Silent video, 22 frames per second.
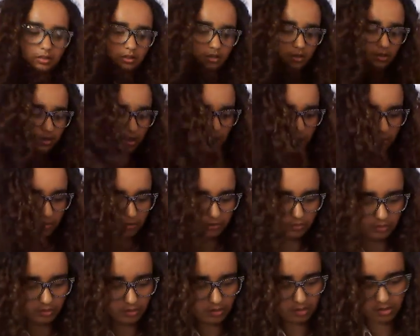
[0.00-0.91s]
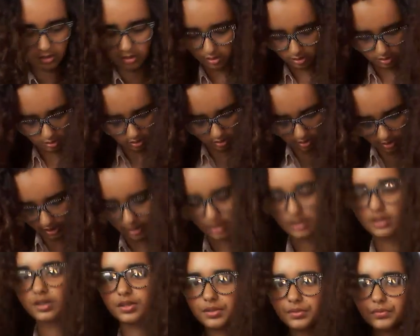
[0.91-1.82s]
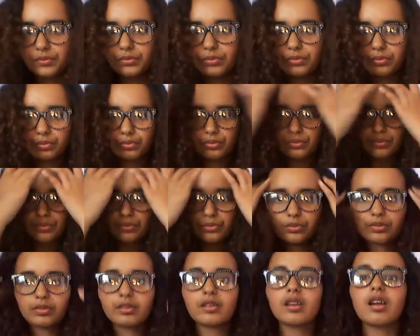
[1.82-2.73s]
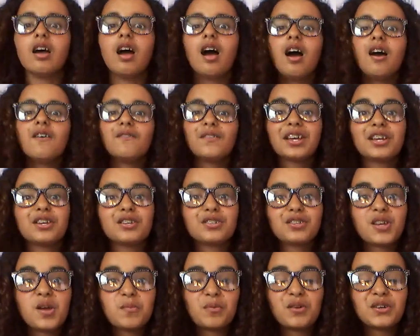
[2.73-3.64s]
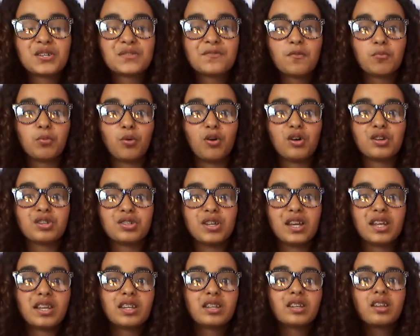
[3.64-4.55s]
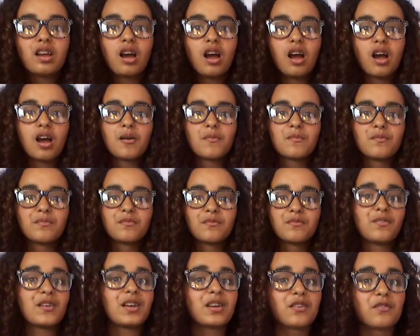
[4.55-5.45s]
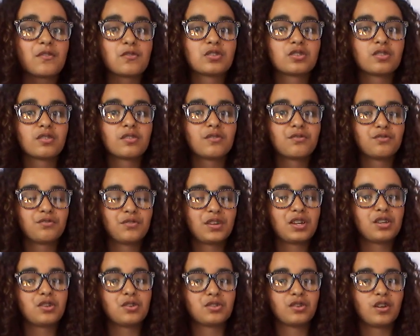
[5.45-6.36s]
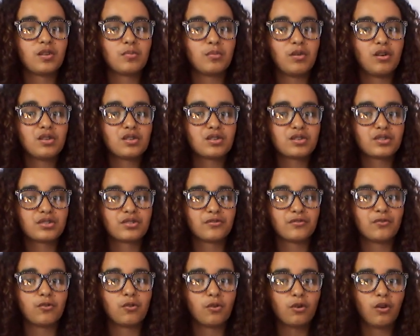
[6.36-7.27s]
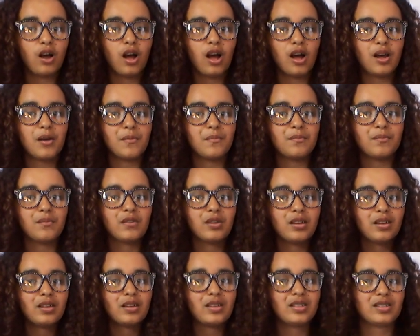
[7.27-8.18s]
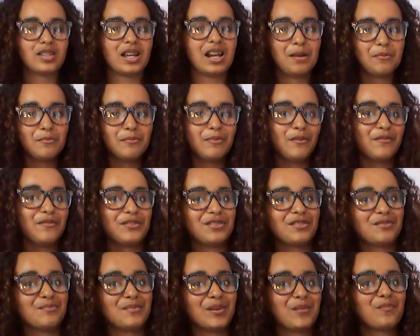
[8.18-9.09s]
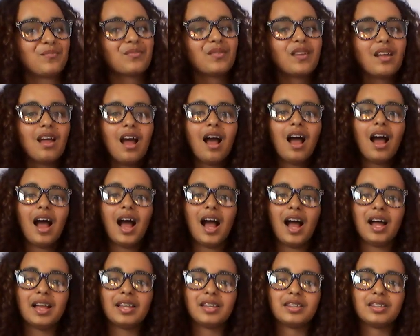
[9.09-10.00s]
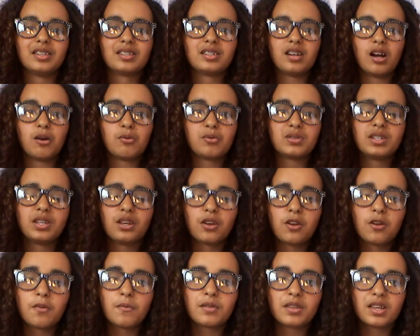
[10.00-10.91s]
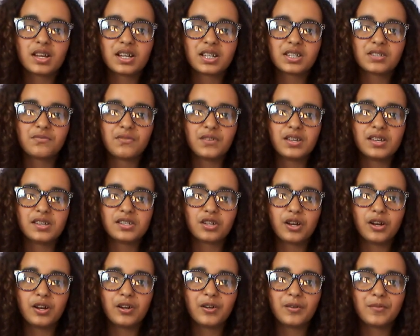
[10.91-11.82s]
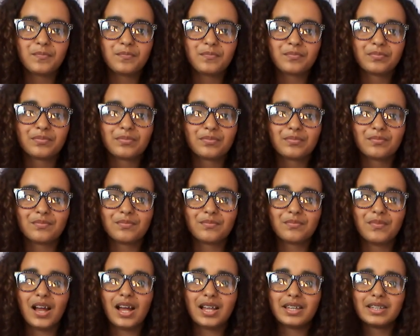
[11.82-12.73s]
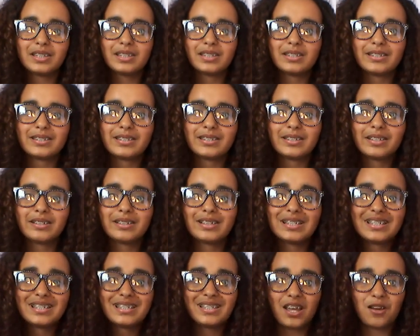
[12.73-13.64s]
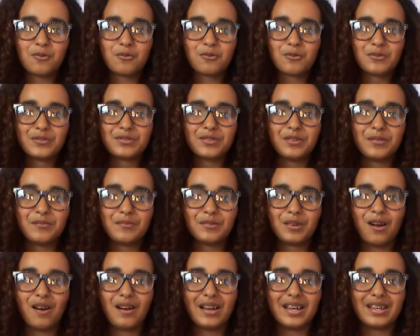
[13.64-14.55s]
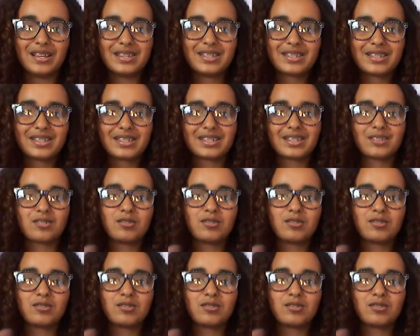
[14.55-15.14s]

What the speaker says: So, yes. Thank you so much for watching. Thank you so much for saying happy birthday to me. And I will see you in my next video. And stay awesome, guys.